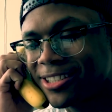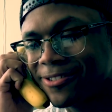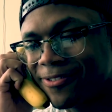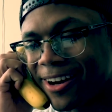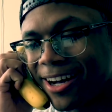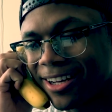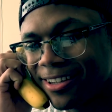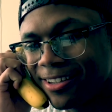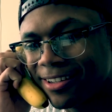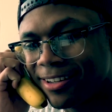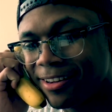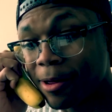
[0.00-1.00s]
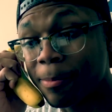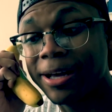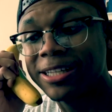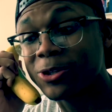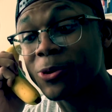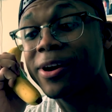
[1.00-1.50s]
just fine. The
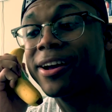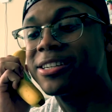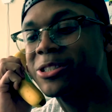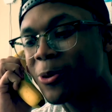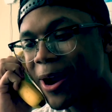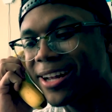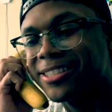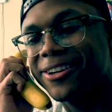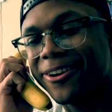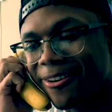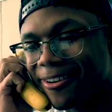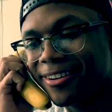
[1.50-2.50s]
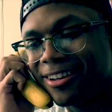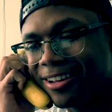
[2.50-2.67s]
med school here is great too.